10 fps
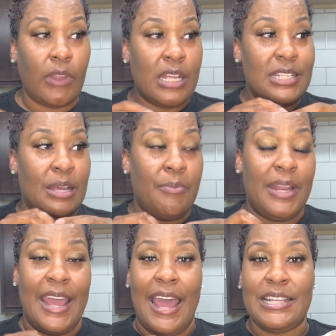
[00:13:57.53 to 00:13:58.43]
Some of
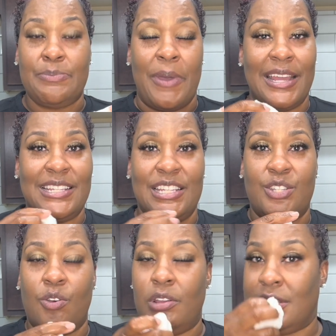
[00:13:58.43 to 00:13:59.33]
that spicy
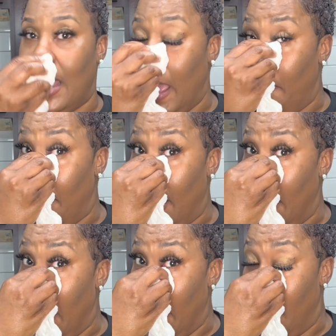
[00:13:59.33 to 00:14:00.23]
sauce got my
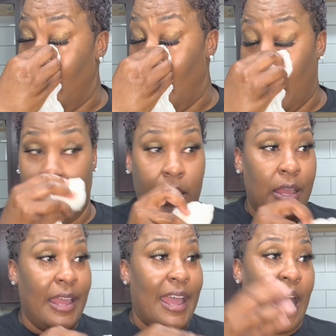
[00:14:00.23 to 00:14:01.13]
eye.
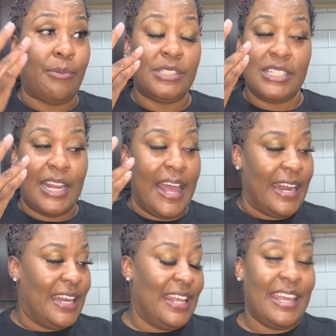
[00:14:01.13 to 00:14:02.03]
I'm just glad
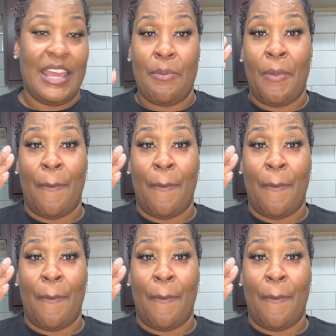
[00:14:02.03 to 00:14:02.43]
it didn't get my